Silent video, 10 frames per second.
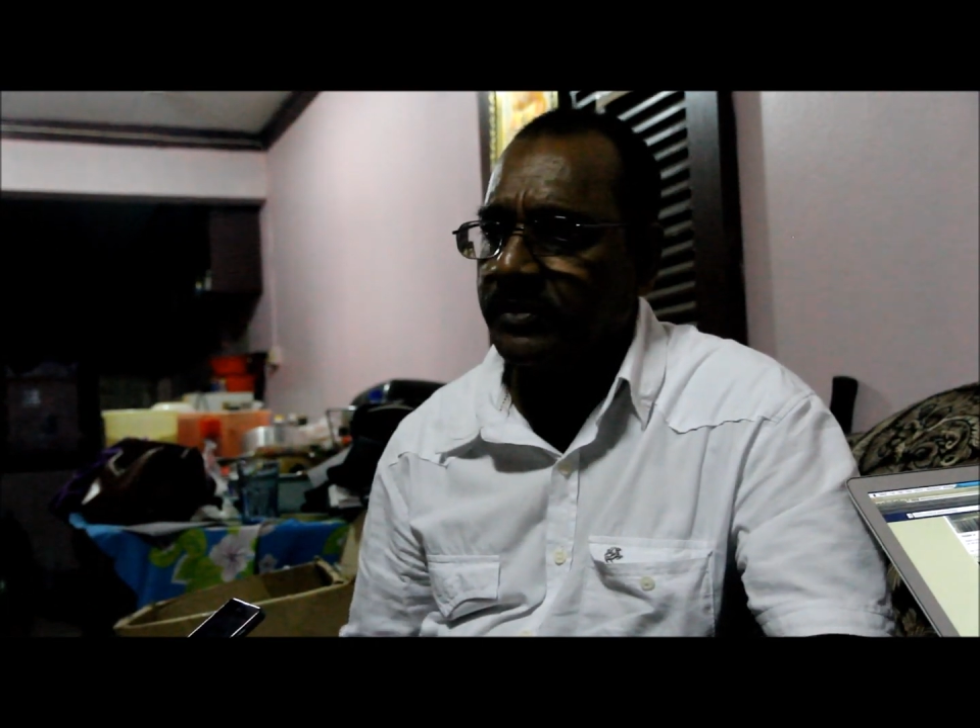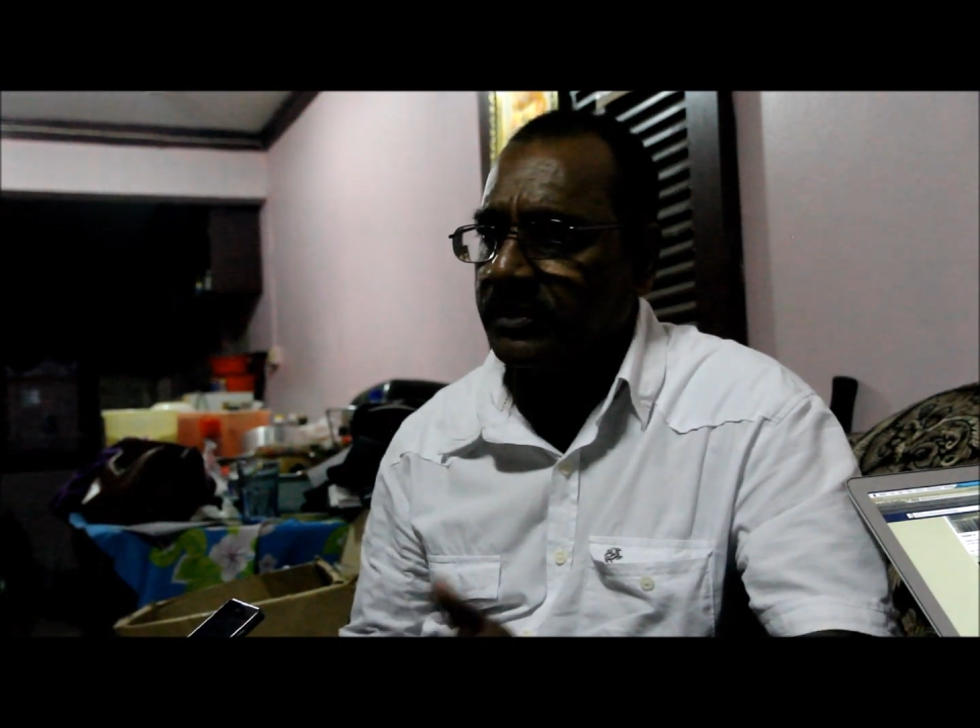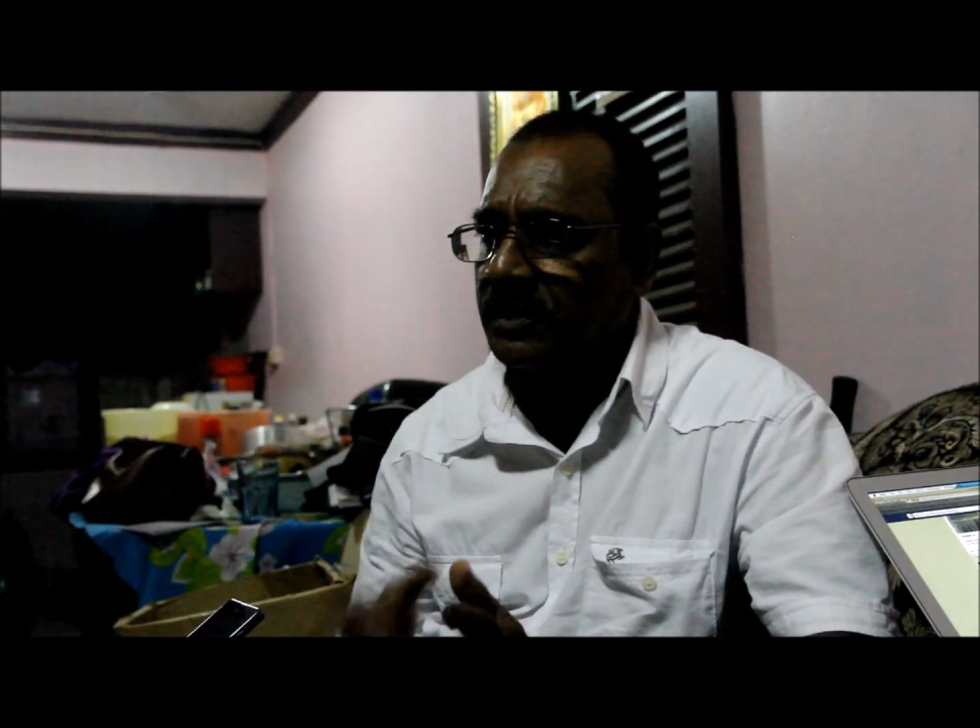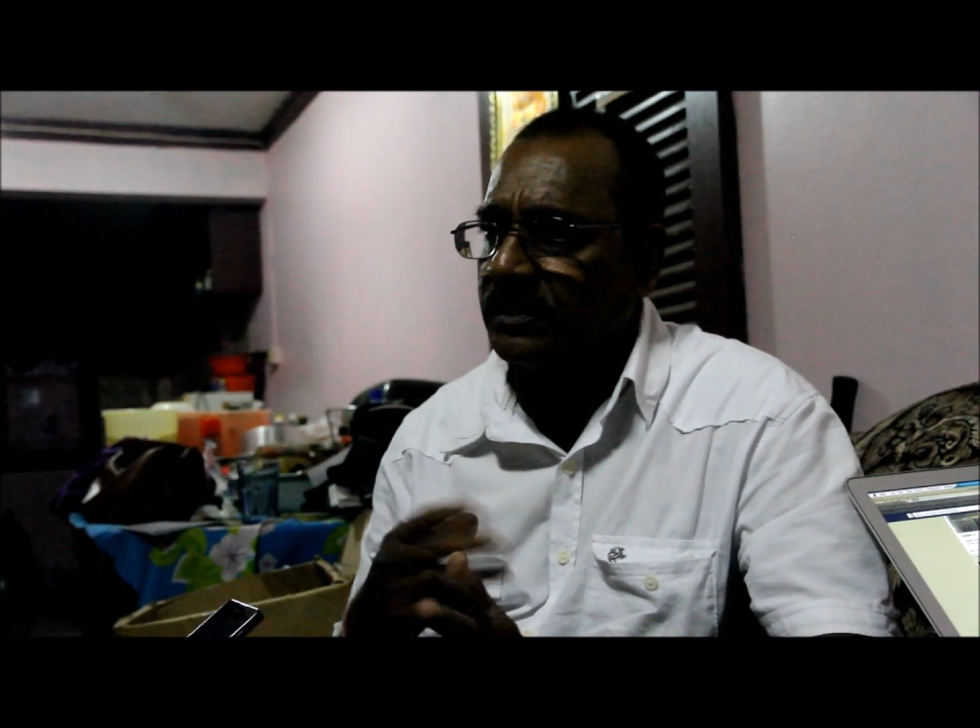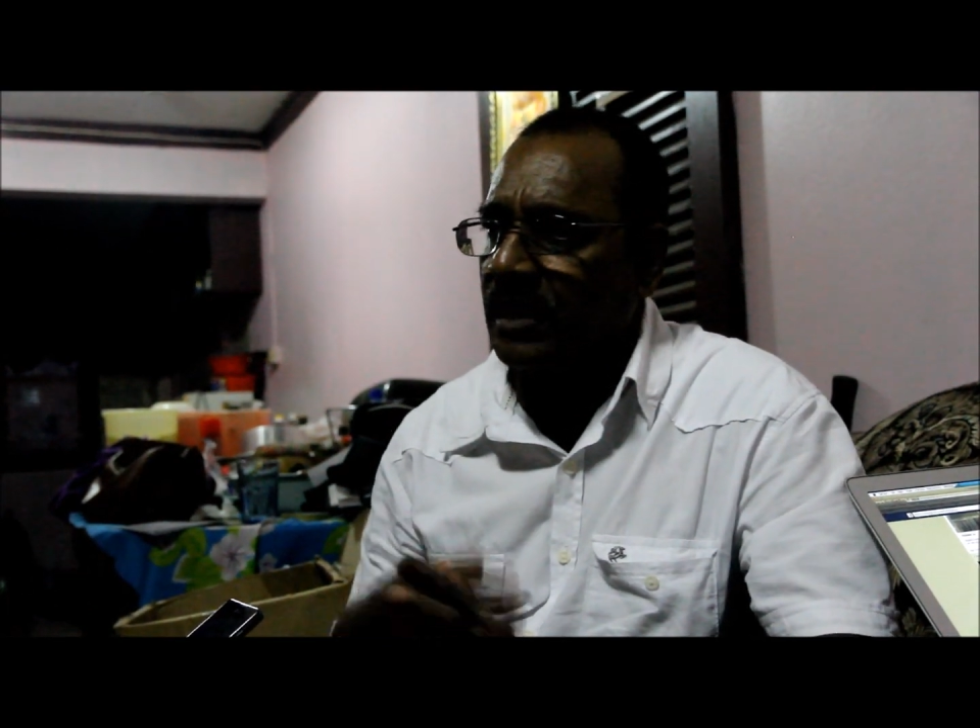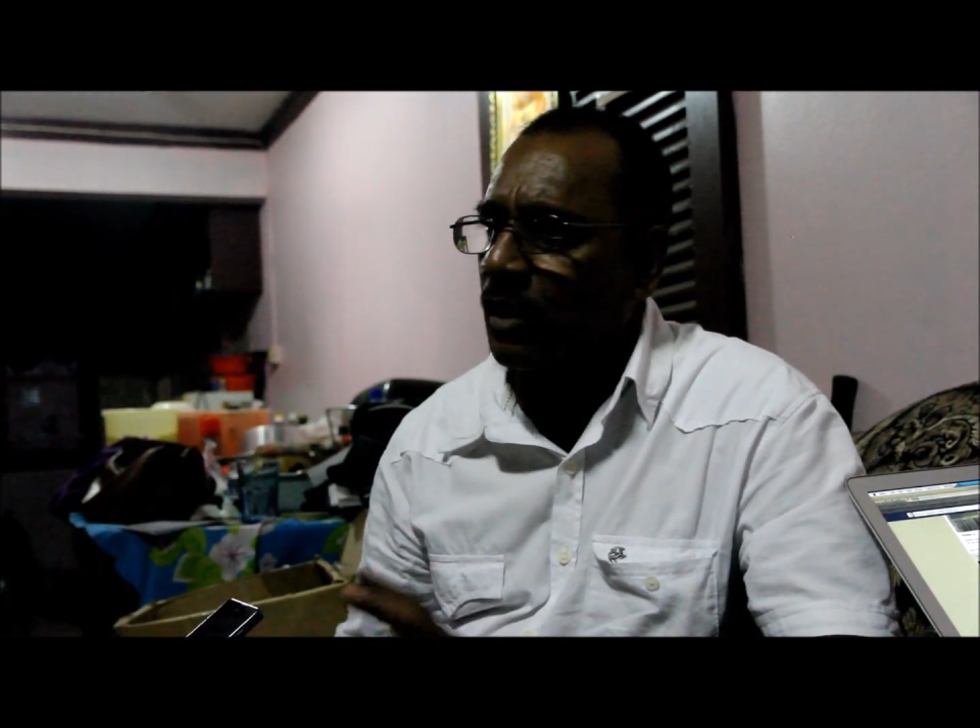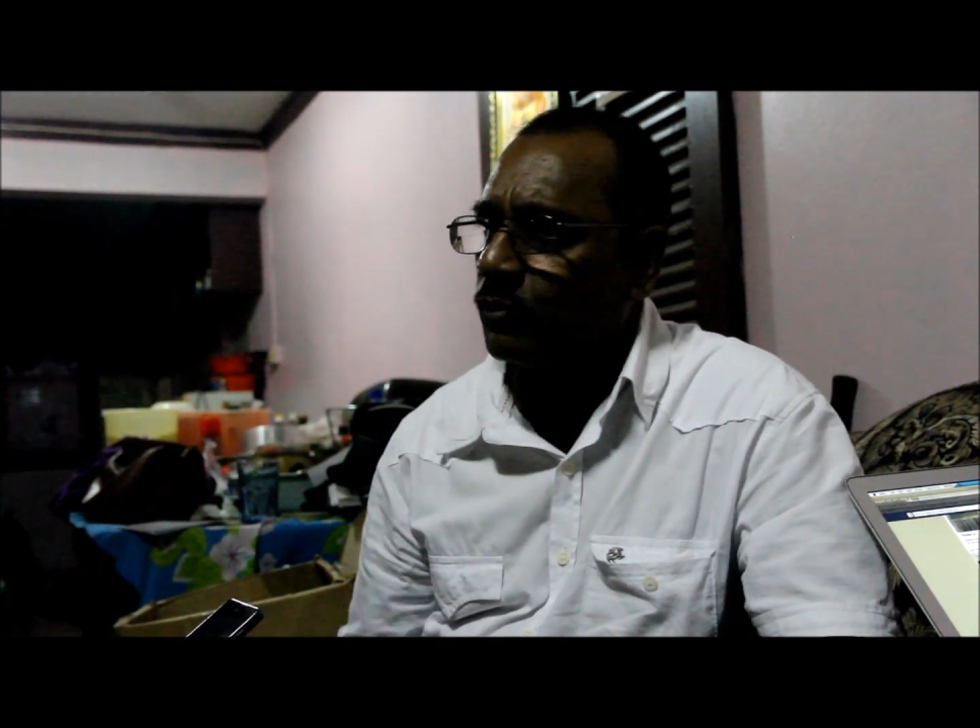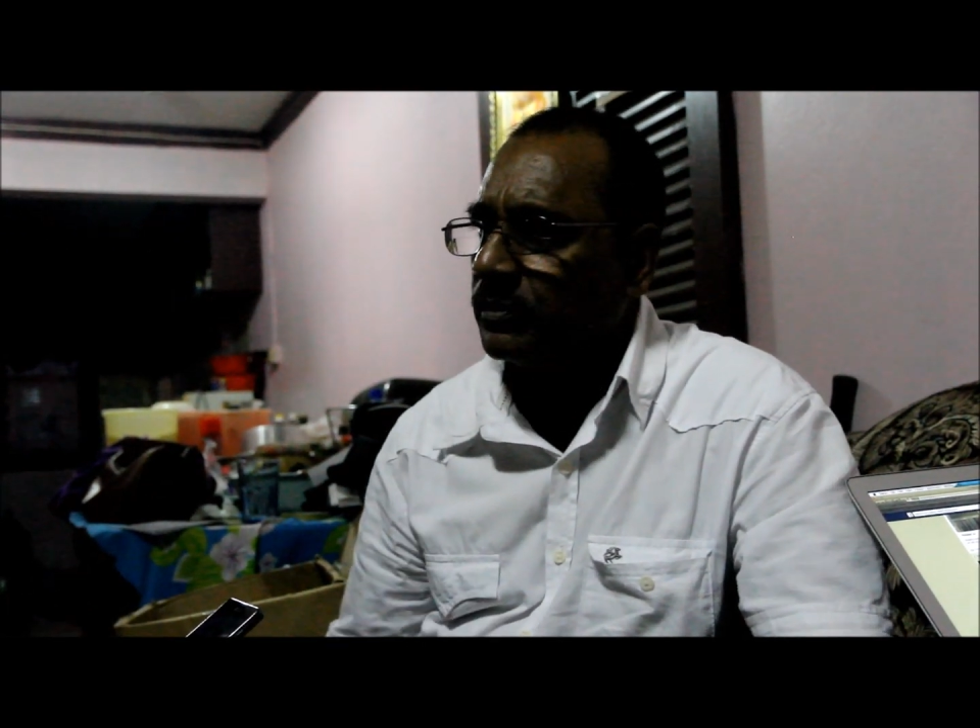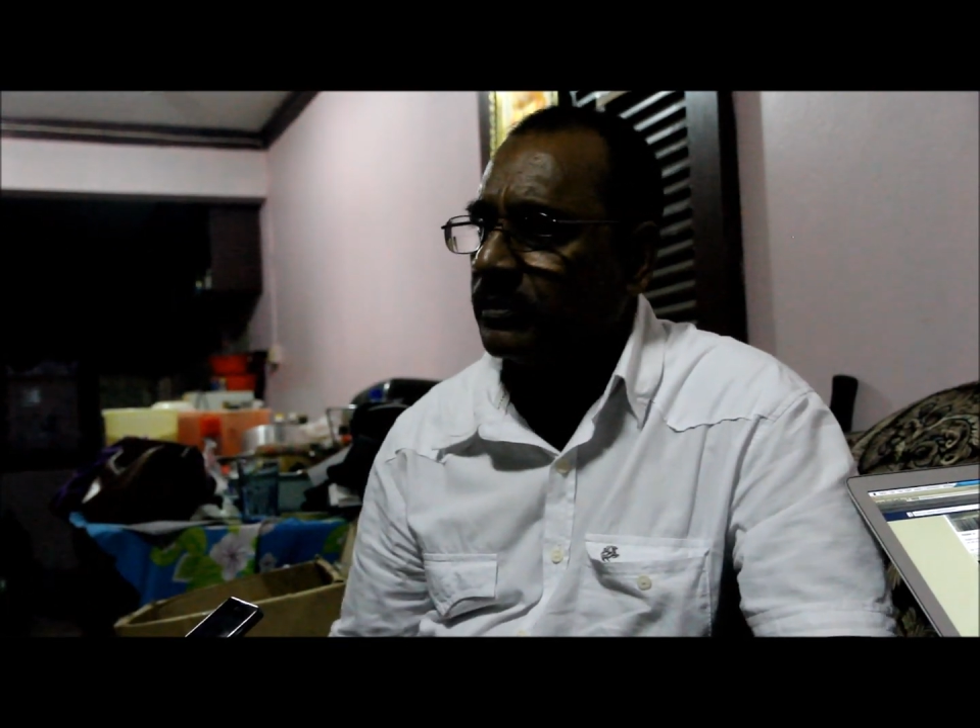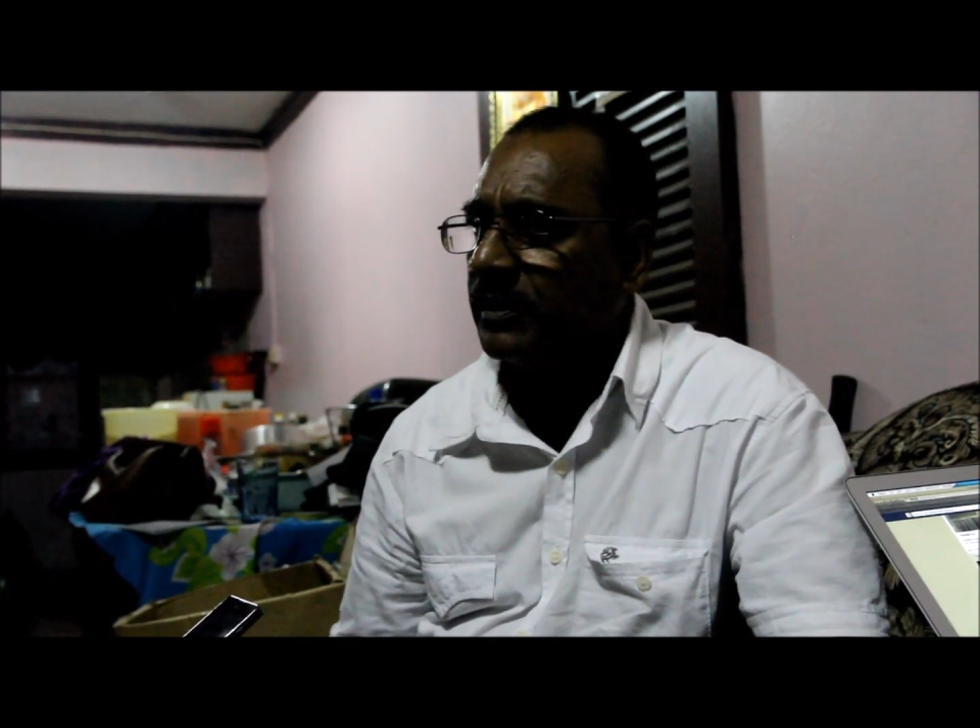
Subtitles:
sitting down